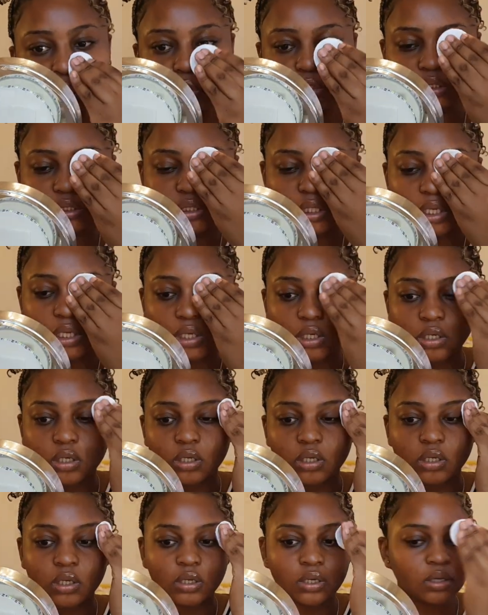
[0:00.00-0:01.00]
your skin
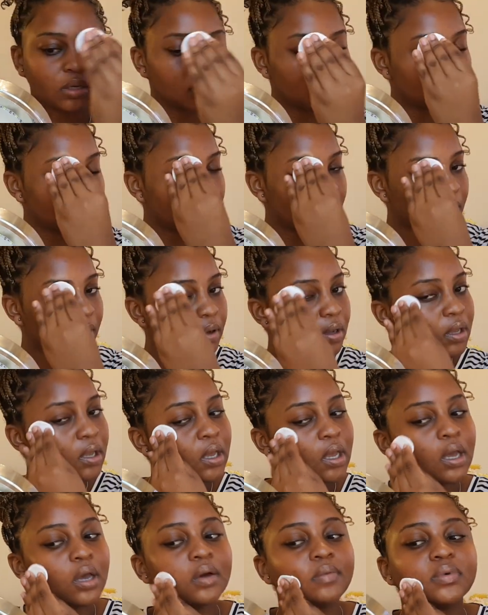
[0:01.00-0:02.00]
you know
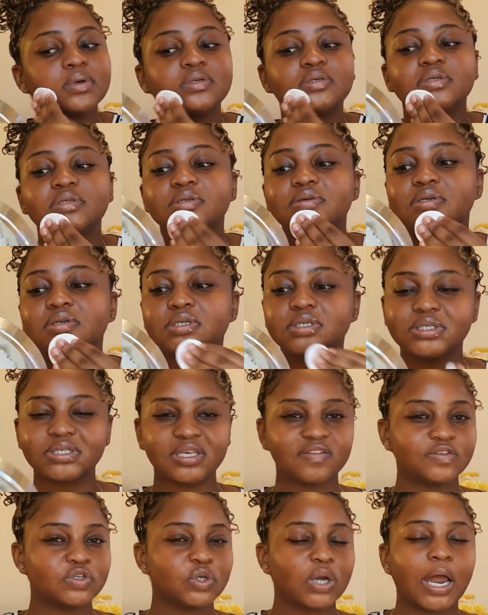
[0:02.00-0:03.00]
but just it just
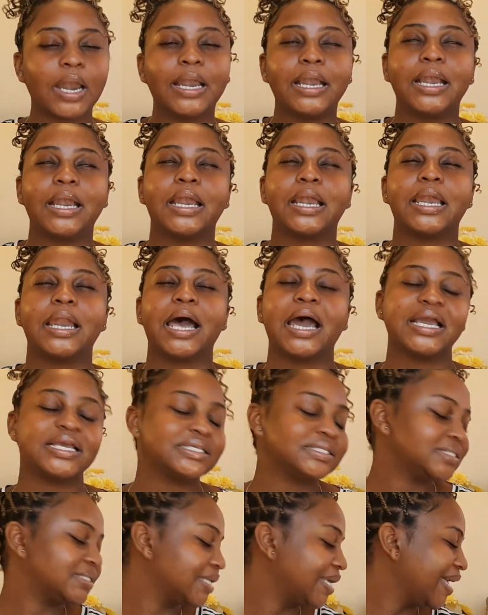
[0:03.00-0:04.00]
gives you a
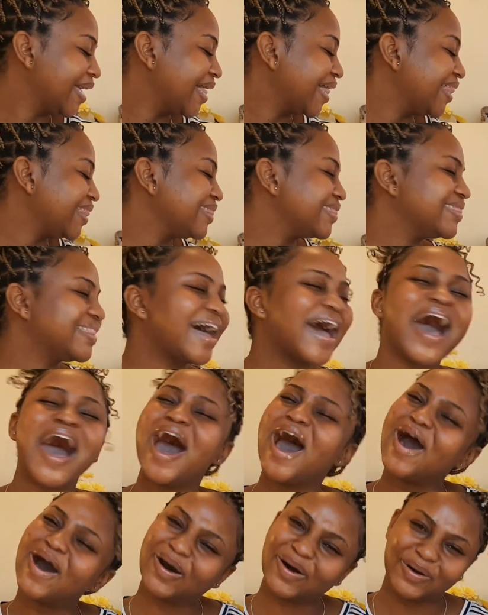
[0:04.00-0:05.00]
nice
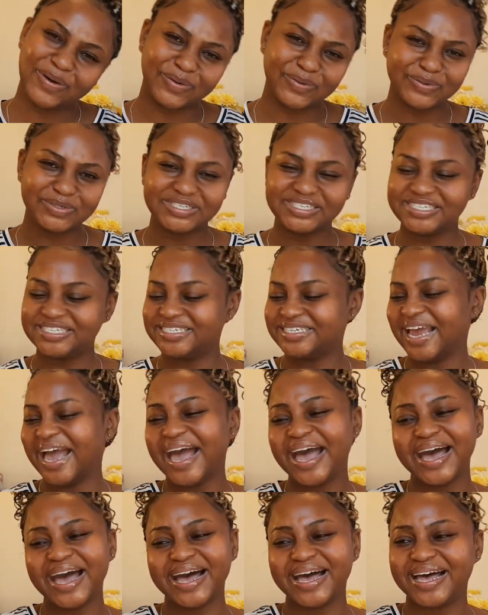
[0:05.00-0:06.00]
Oh, child.
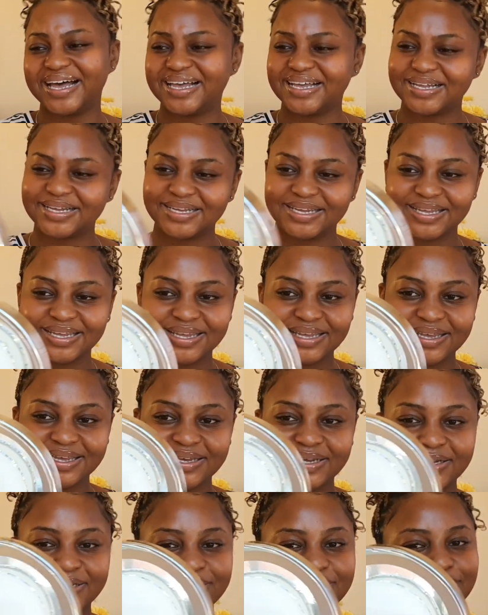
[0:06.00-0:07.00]
Ah.
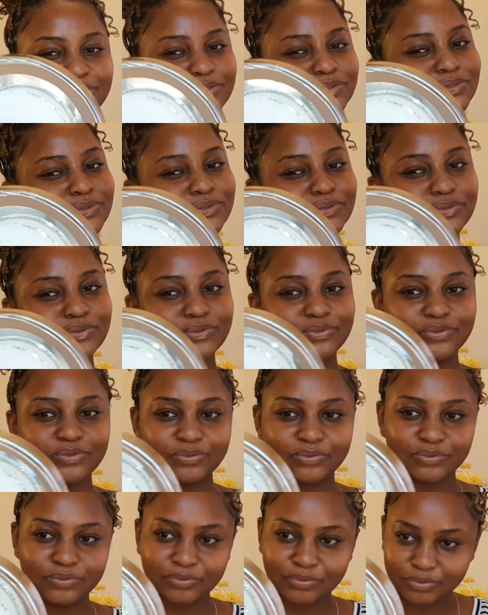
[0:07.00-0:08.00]
Ooh.
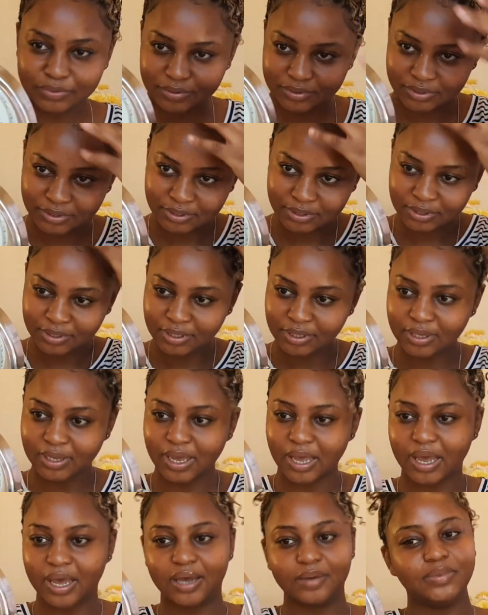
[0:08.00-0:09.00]

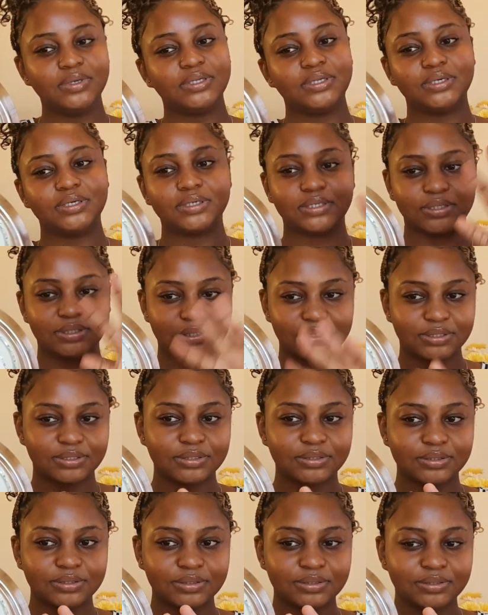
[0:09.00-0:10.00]
I'll be looking.